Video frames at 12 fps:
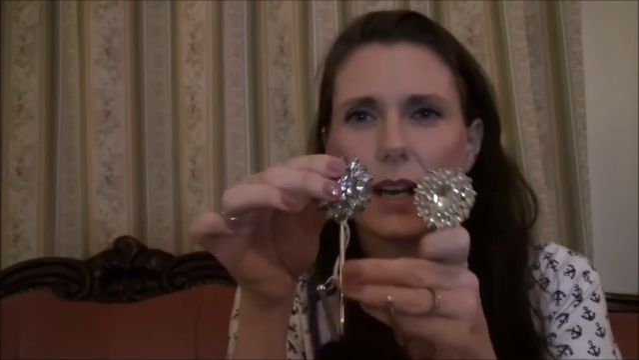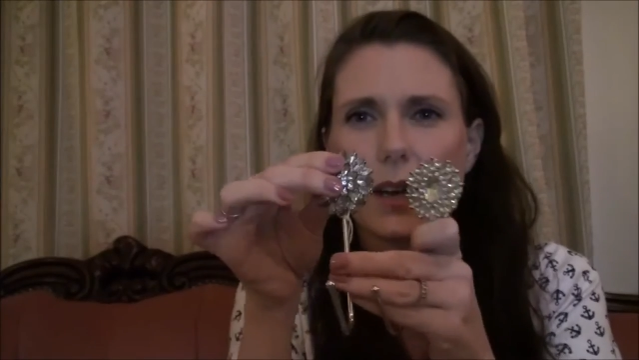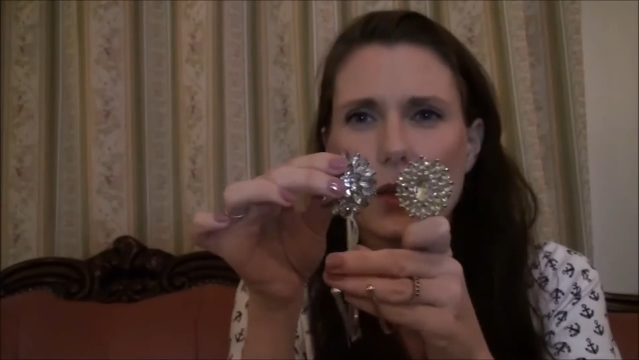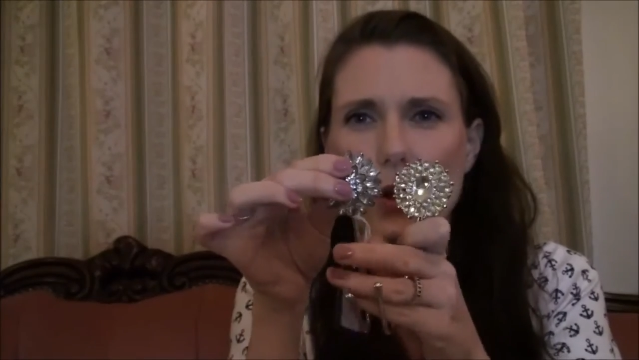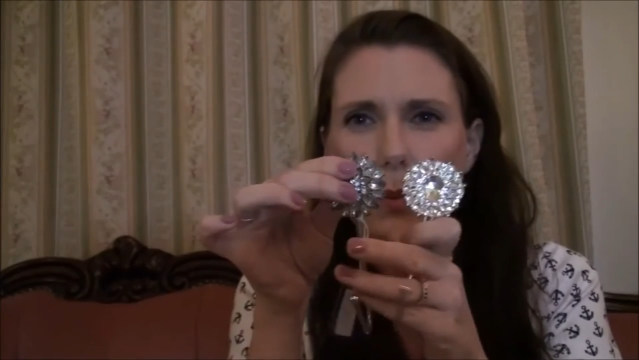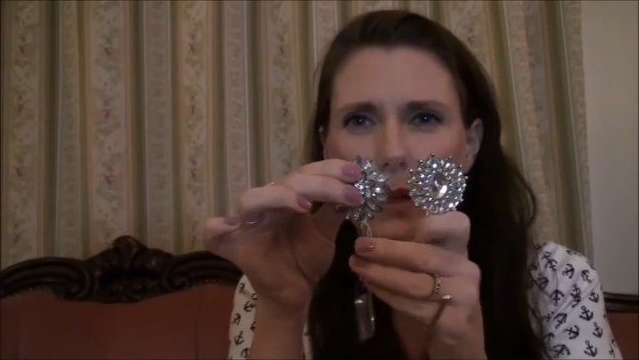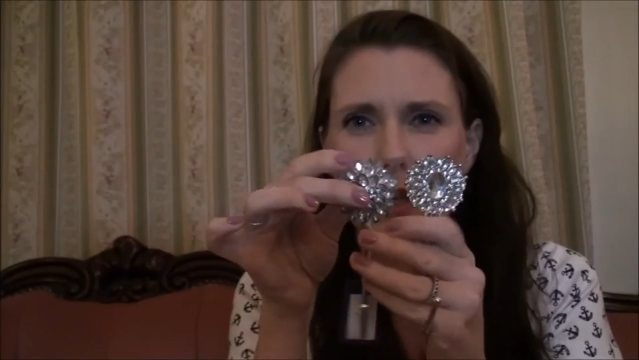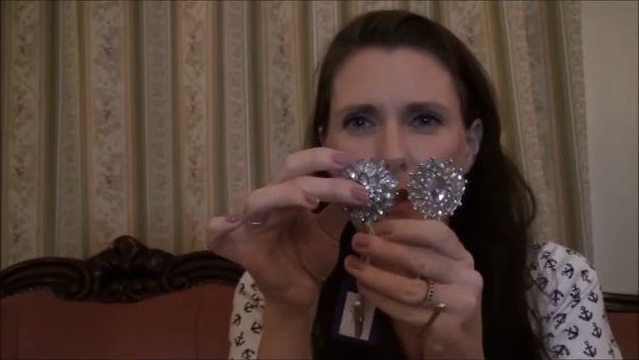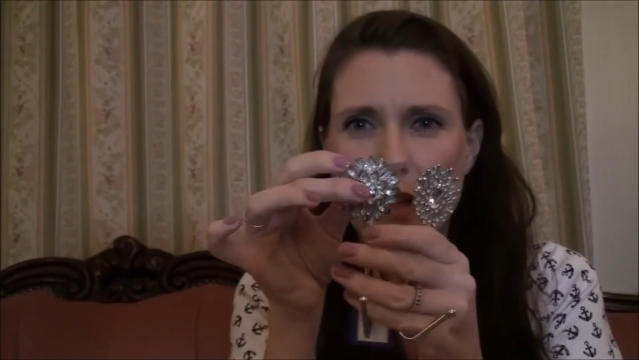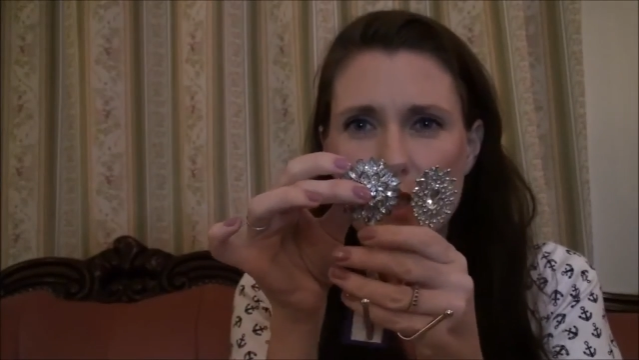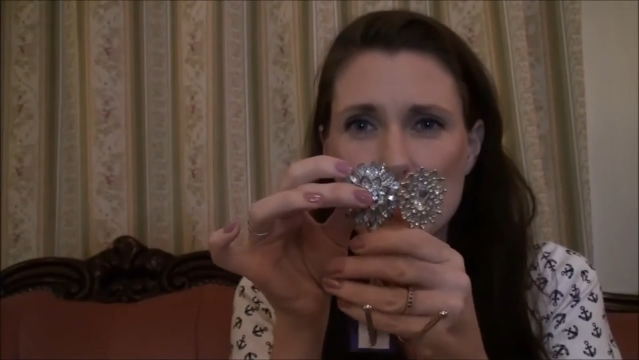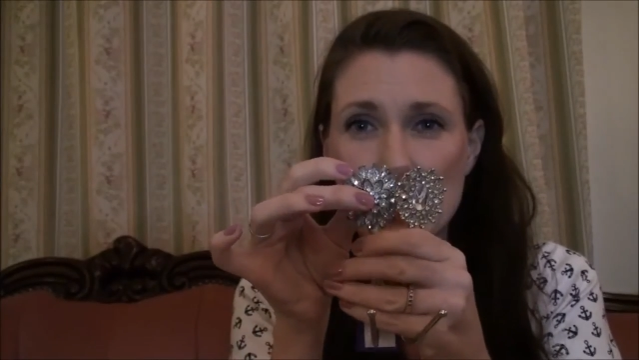another one like
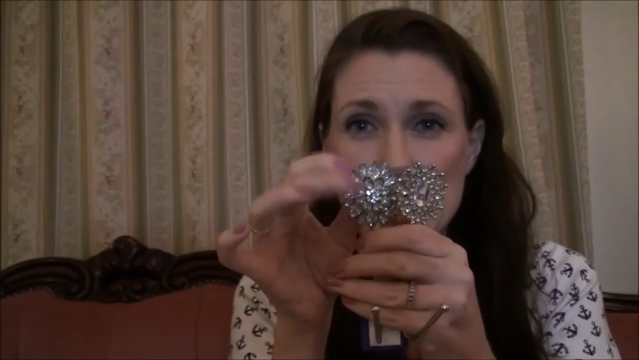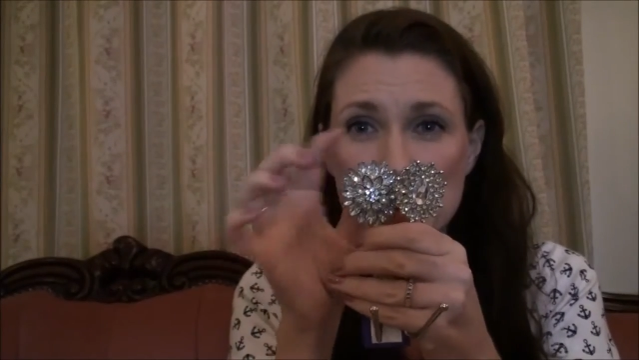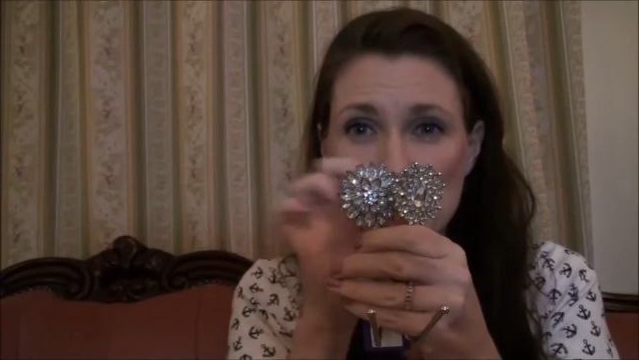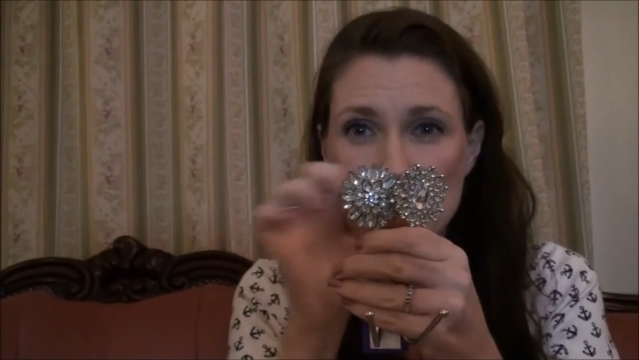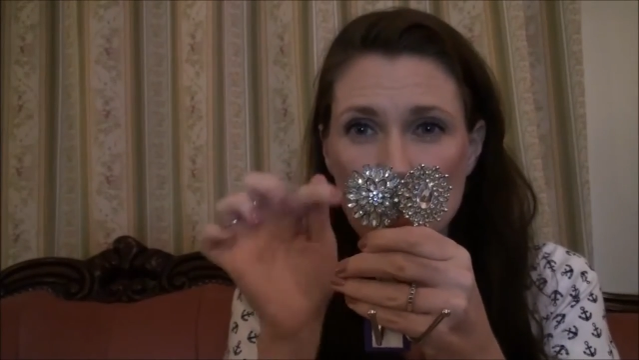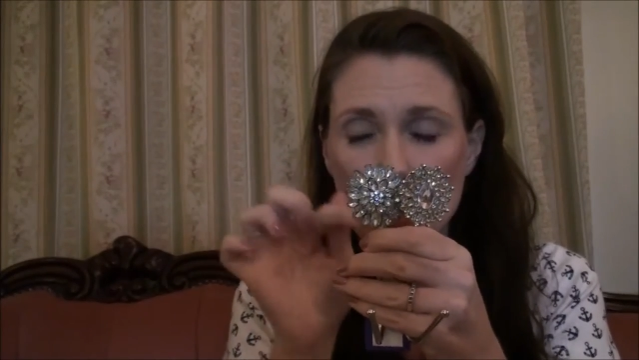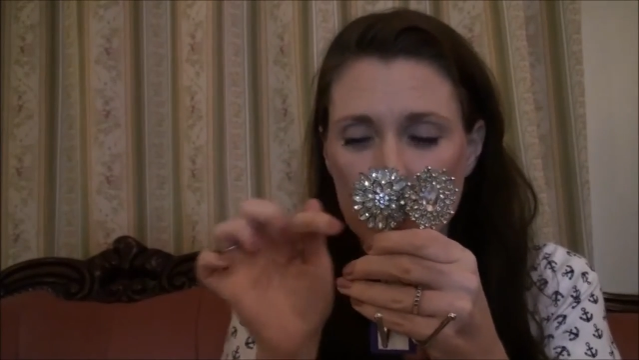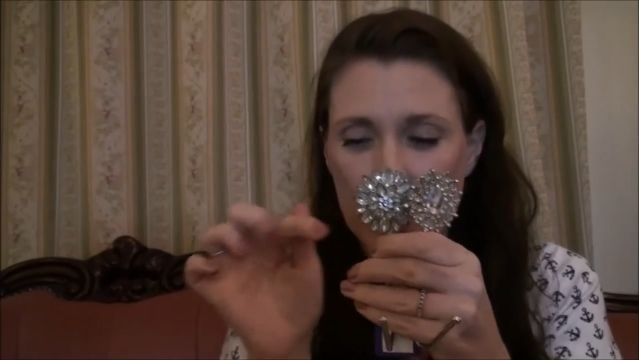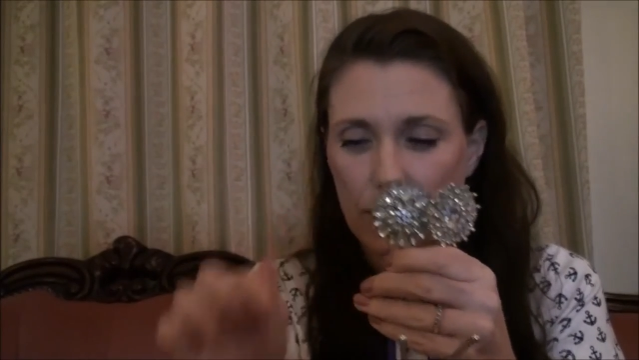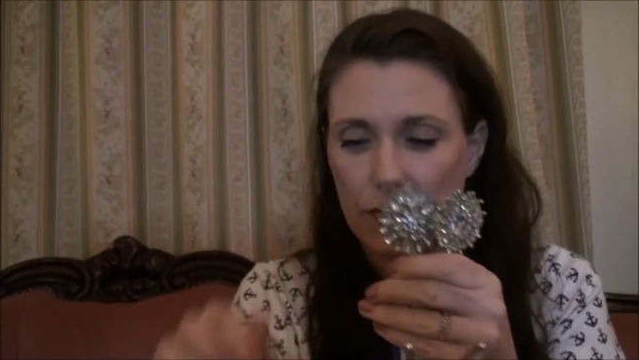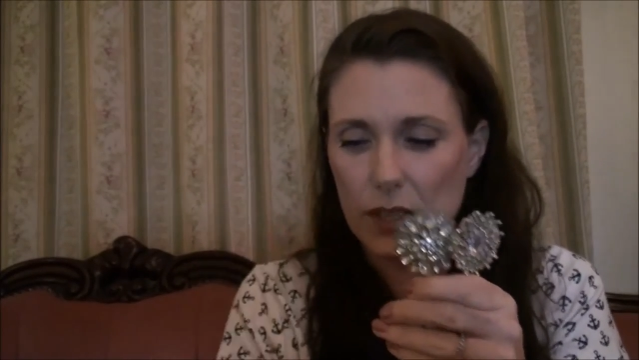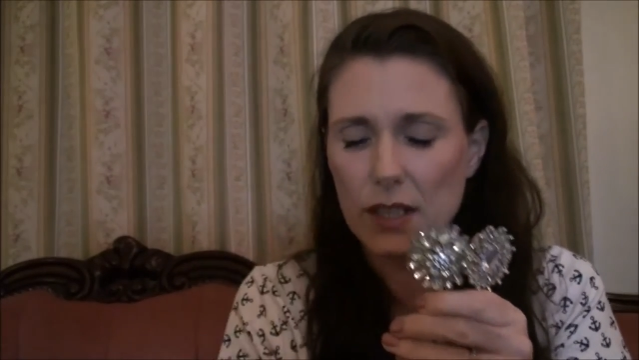this. These ones are all
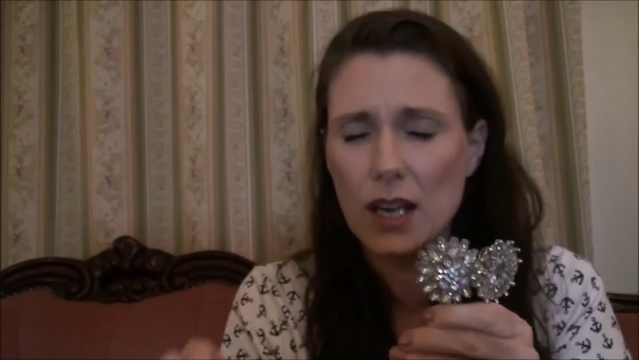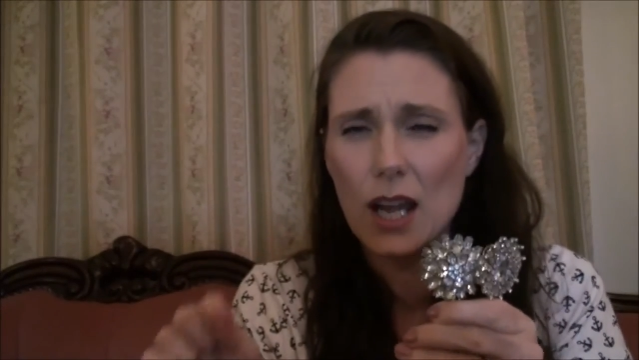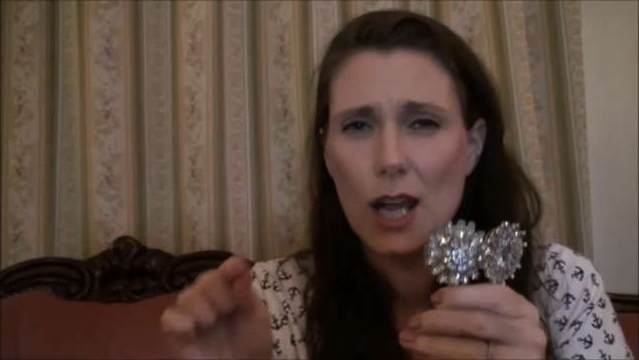different,